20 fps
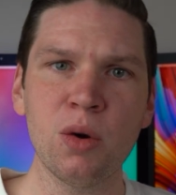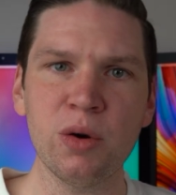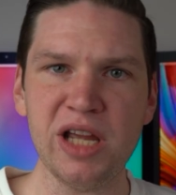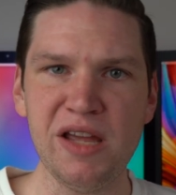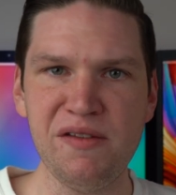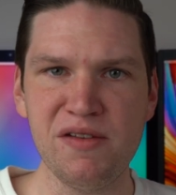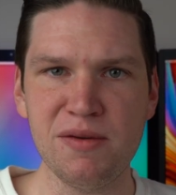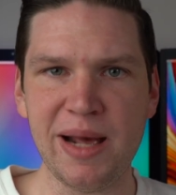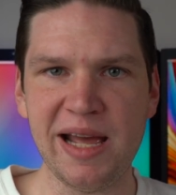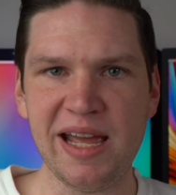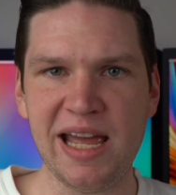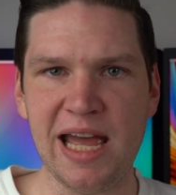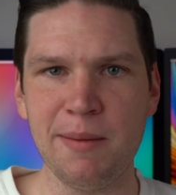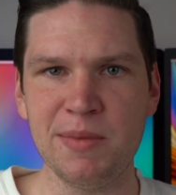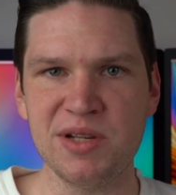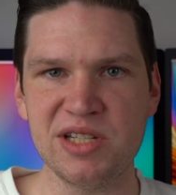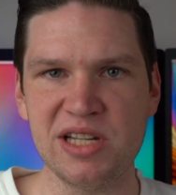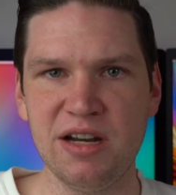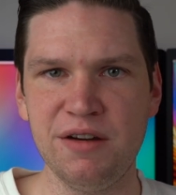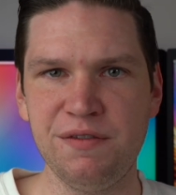or even my
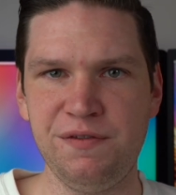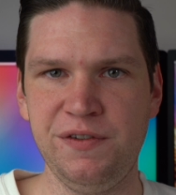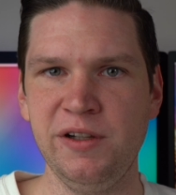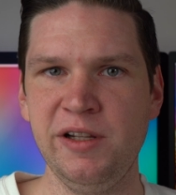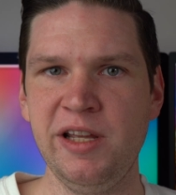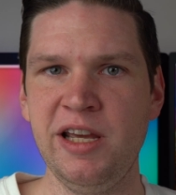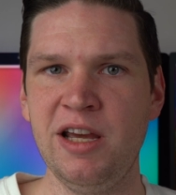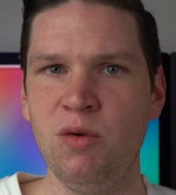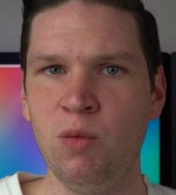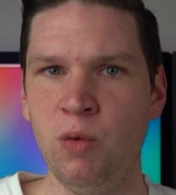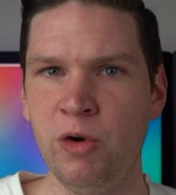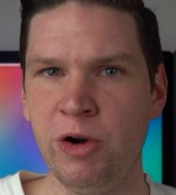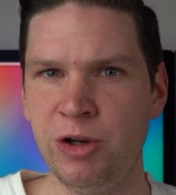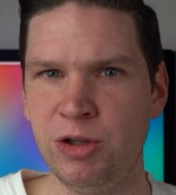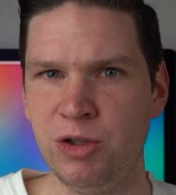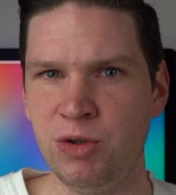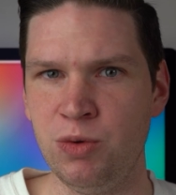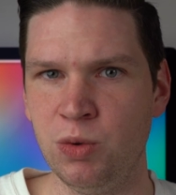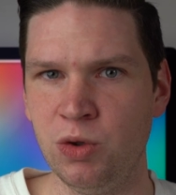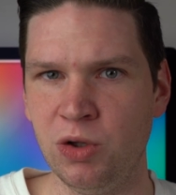Amazon affiliate where
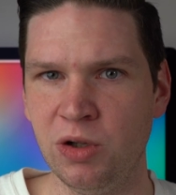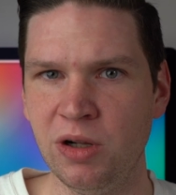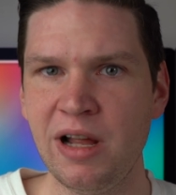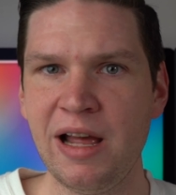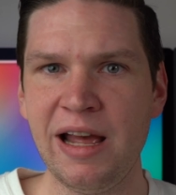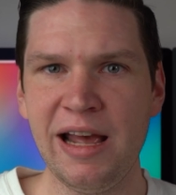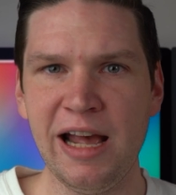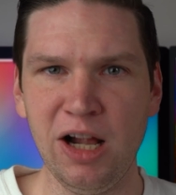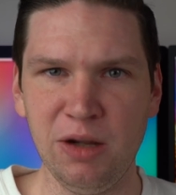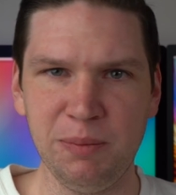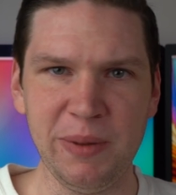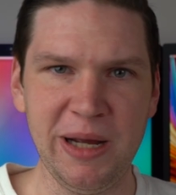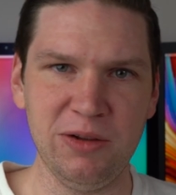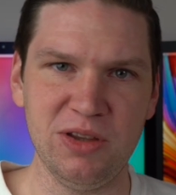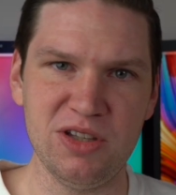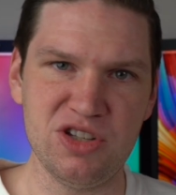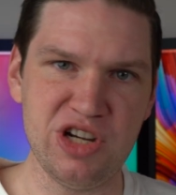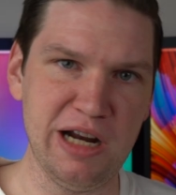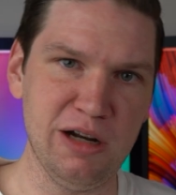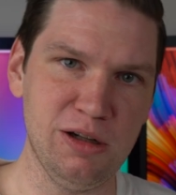you will help
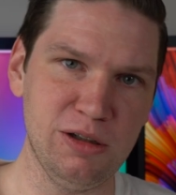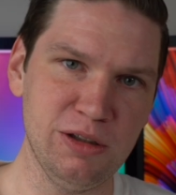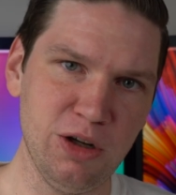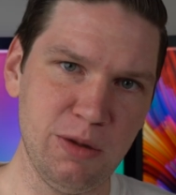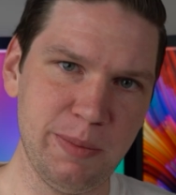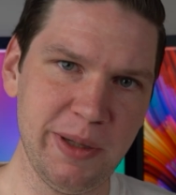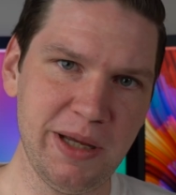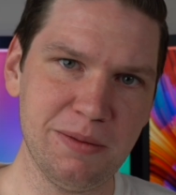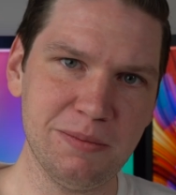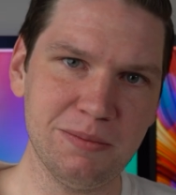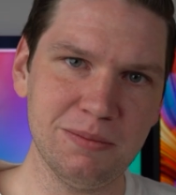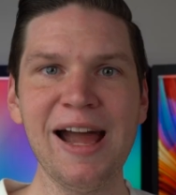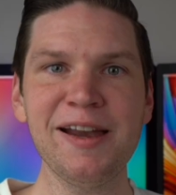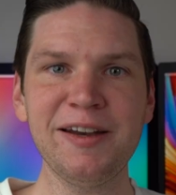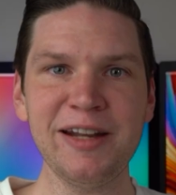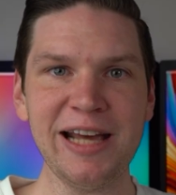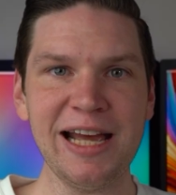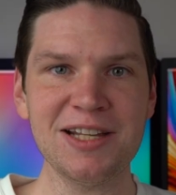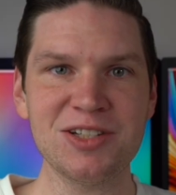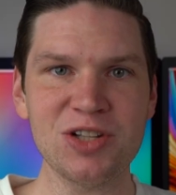out the channel a little bit.
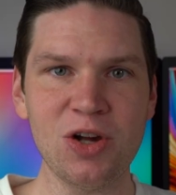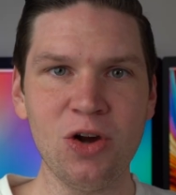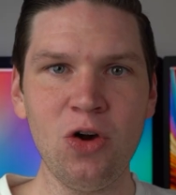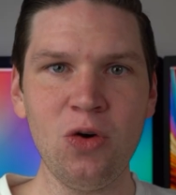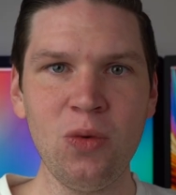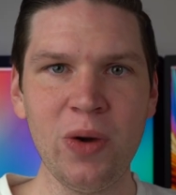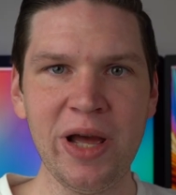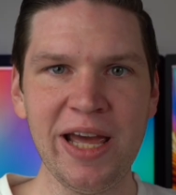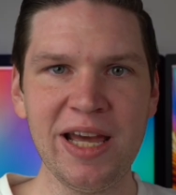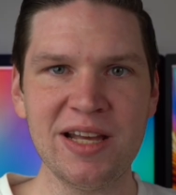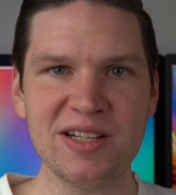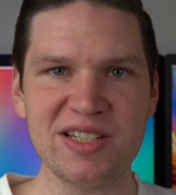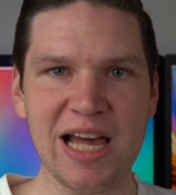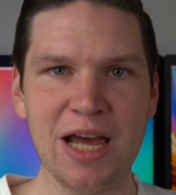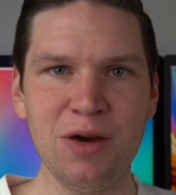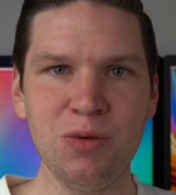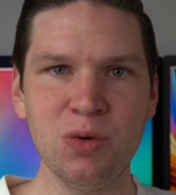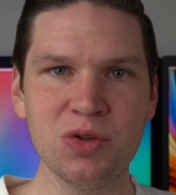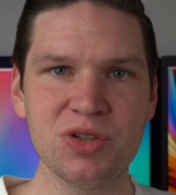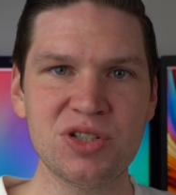And as always,
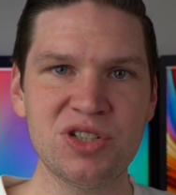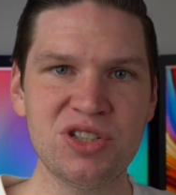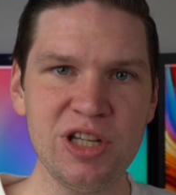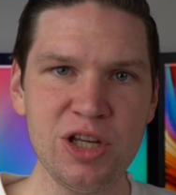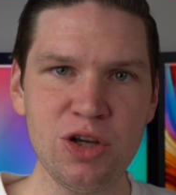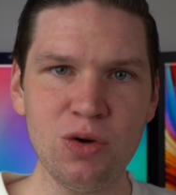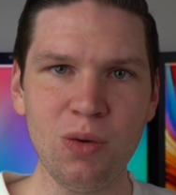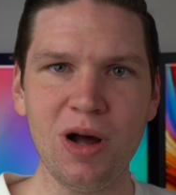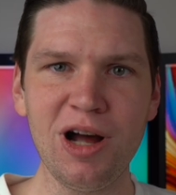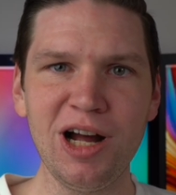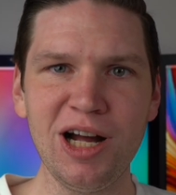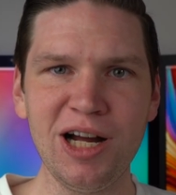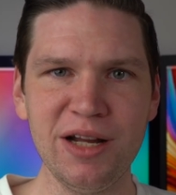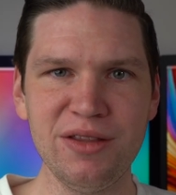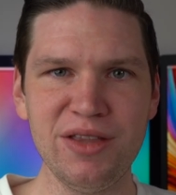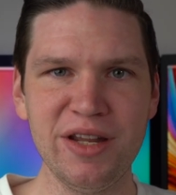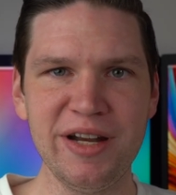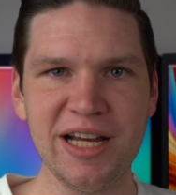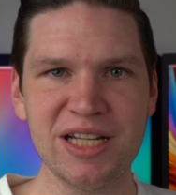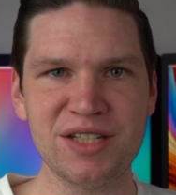I will see you all
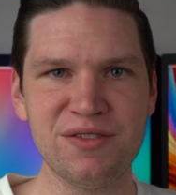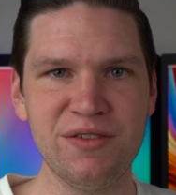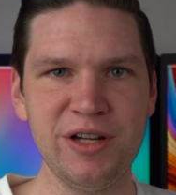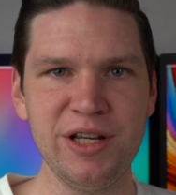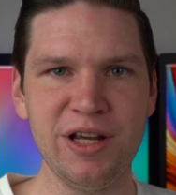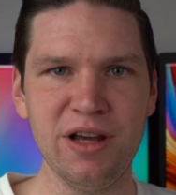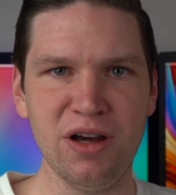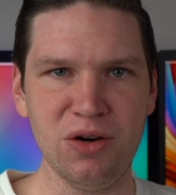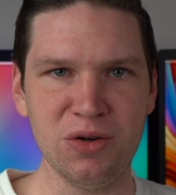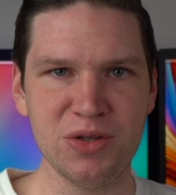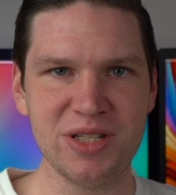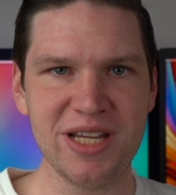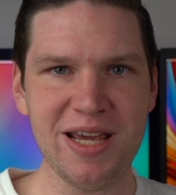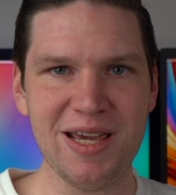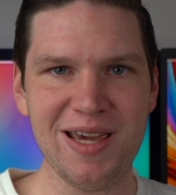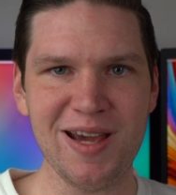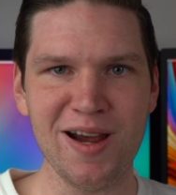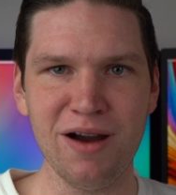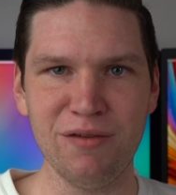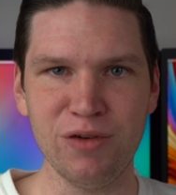in the next video.
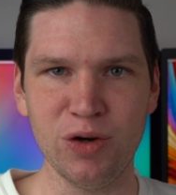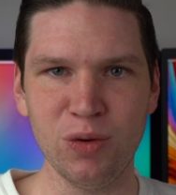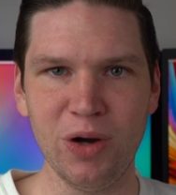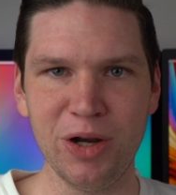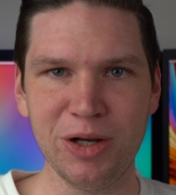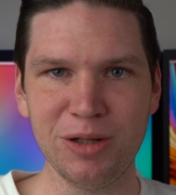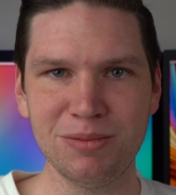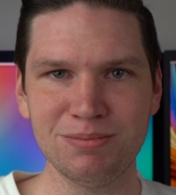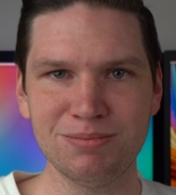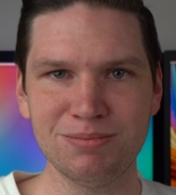Take care, everyone.